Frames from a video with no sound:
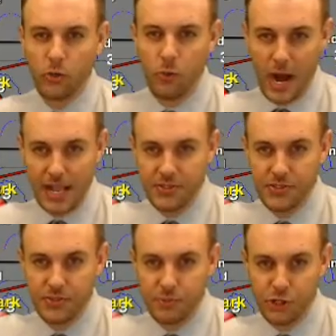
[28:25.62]

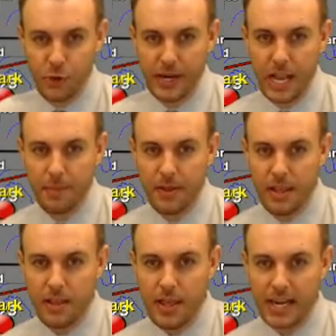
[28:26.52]
reds showing up.
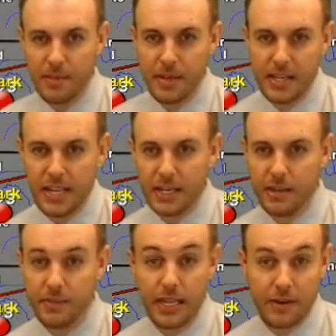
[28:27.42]
That can be
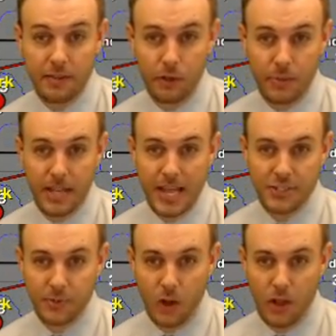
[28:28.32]
indicative, again, a little bit of that
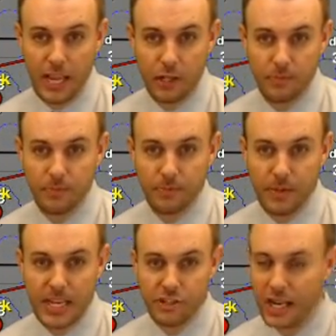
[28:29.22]
small hail,
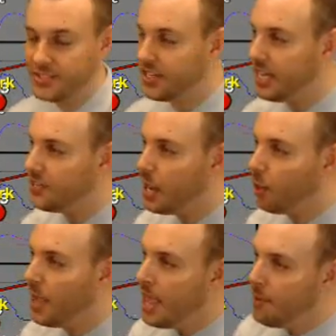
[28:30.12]
P shot size
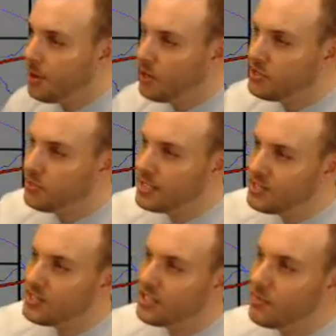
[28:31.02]
hail, but also
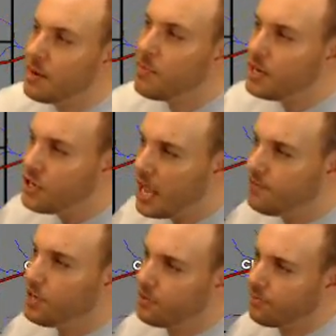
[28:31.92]
this is going to be much
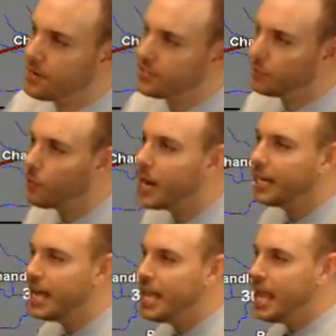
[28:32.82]
heavier freezing
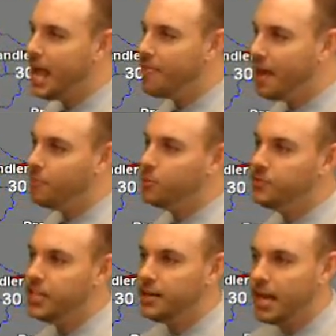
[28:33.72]
rain that
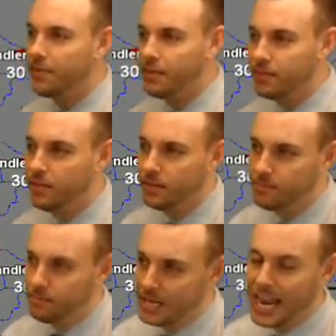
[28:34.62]
moves in. Now,
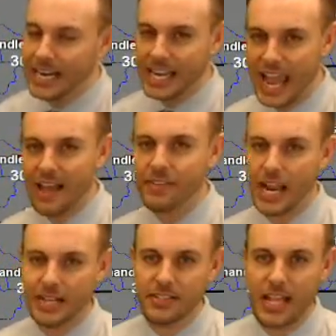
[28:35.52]
the kind of
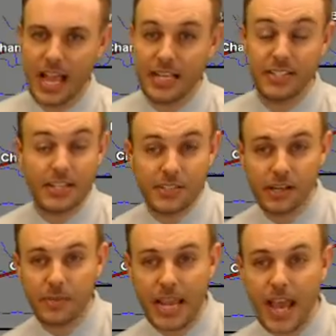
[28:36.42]
caveat to that is it is
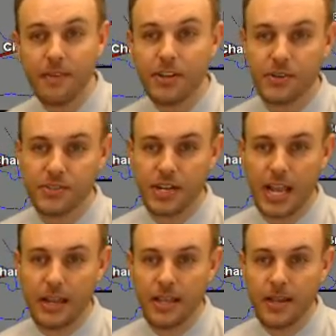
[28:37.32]
going to be heavier
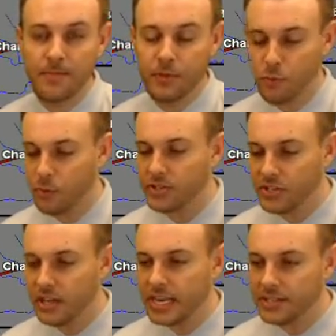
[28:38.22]
today than what we
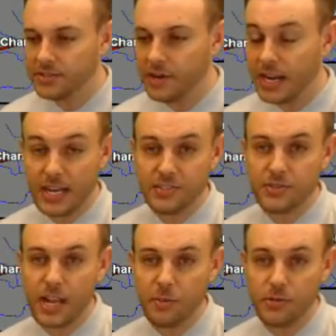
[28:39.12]
saw yesterday, and
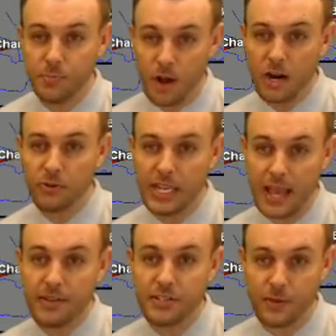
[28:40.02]
yesterday was
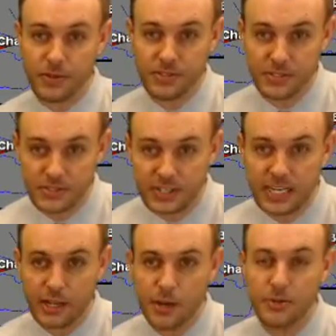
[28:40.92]
moderately heavy as far as the
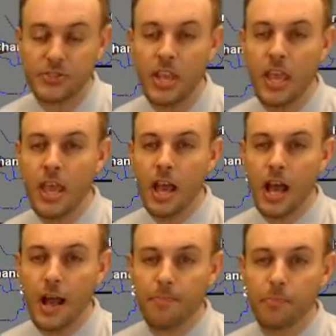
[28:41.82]
sleet goes,
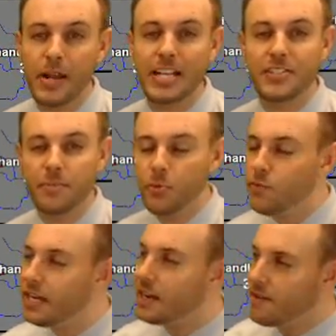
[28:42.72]
but it's
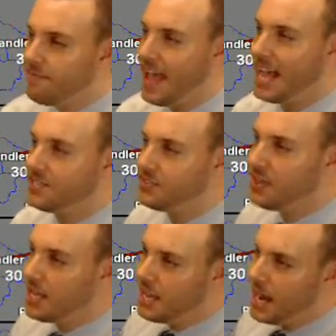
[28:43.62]
moving
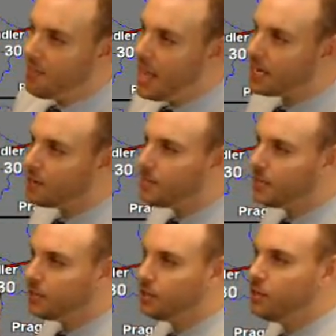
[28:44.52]
fast. And that could be
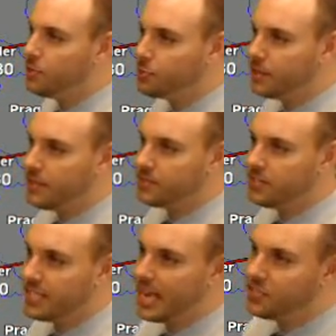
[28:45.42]
the good news with this,
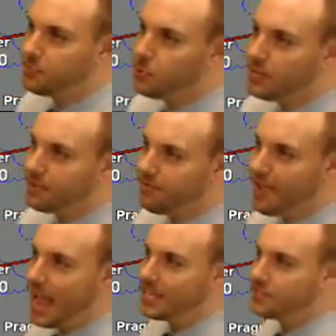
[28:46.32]
is that it's moving
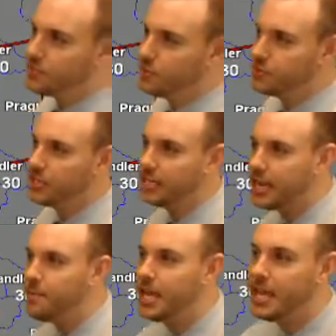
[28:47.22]
fast. So it's going
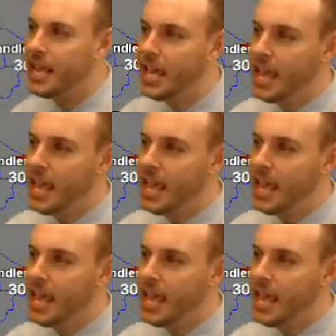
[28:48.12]
to come in,